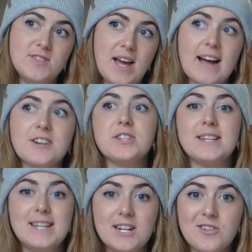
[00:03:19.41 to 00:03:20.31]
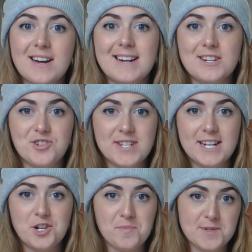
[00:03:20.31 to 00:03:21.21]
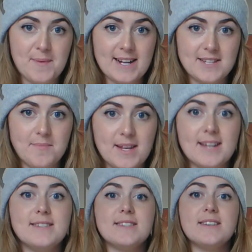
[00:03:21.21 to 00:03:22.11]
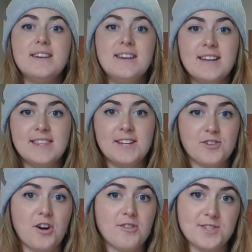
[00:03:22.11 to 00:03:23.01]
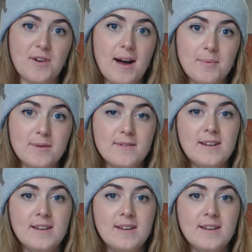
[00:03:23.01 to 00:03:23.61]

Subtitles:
actually hear and understand your perspective because their guards are up.